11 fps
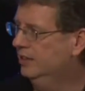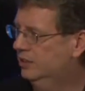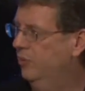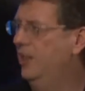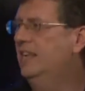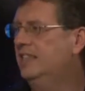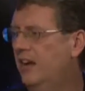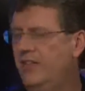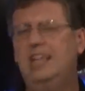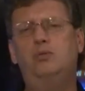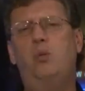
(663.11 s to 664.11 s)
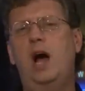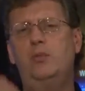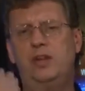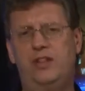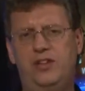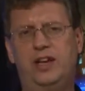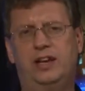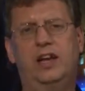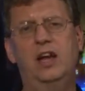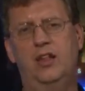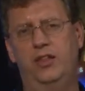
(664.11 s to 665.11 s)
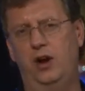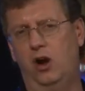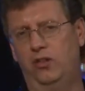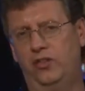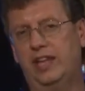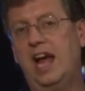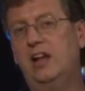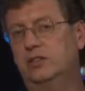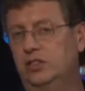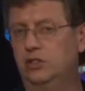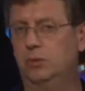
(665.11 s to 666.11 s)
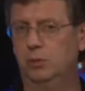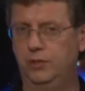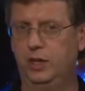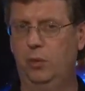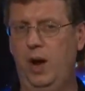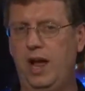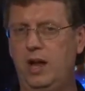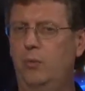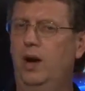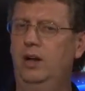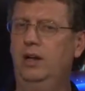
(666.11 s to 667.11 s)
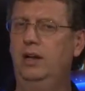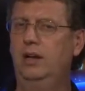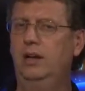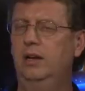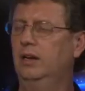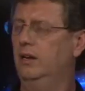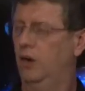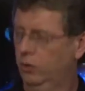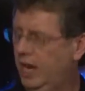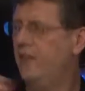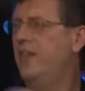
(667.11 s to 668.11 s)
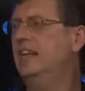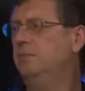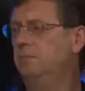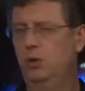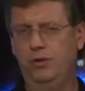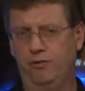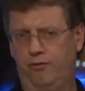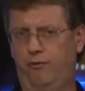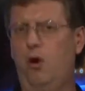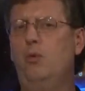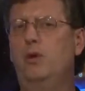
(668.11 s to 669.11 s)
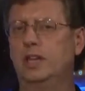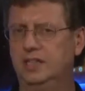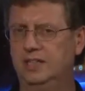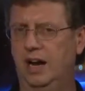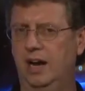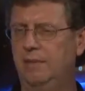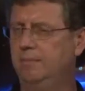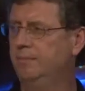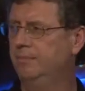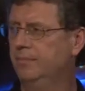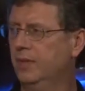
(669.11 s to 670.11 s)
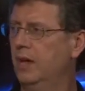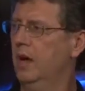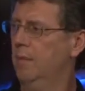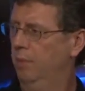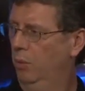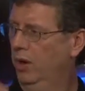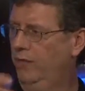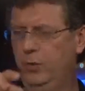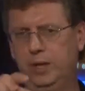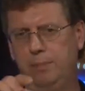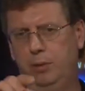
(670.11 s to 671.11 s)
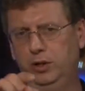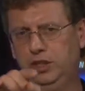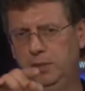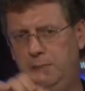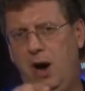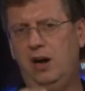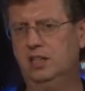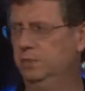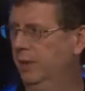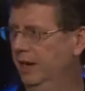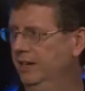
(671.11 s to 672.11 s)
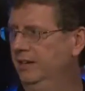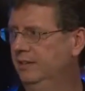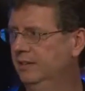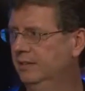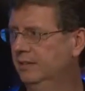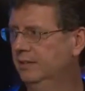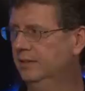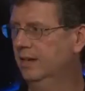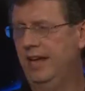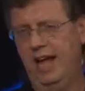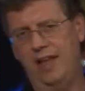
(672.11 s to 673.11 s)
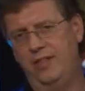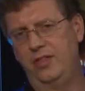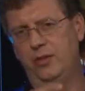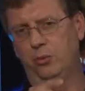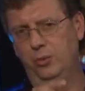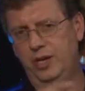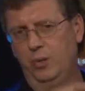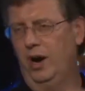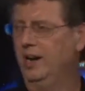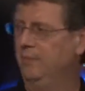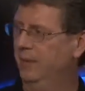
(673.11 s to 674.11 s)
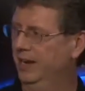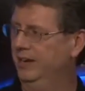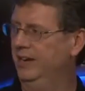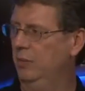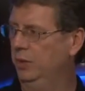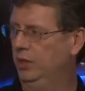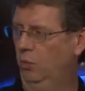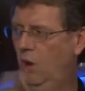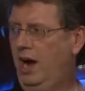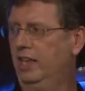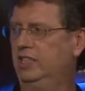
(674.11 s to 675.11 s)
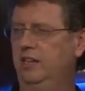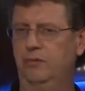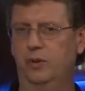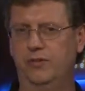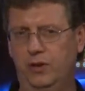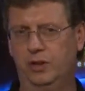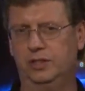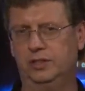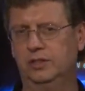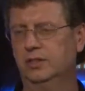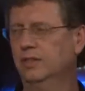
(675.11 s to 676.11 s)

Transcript: So that's how, that's why we think that all of the galaxies are moving away. Well, okay, that's moving yep. forward in time. Okay. But what if we could push the pause button and then the rewind button and we could watch in reverse?